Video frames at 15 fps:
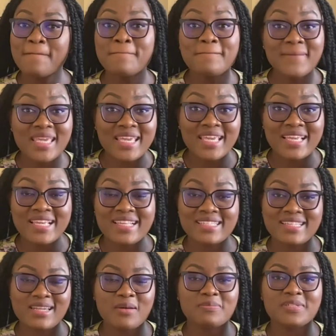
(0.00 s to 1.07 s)
Me is
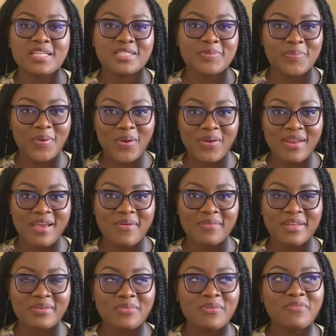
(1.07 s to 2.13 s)
an object
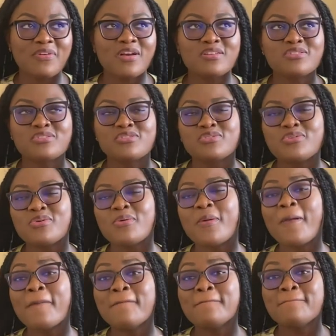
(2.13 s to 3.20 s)
pronoun. It refers to
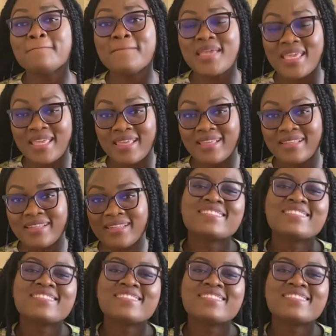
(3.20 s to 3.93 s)
me.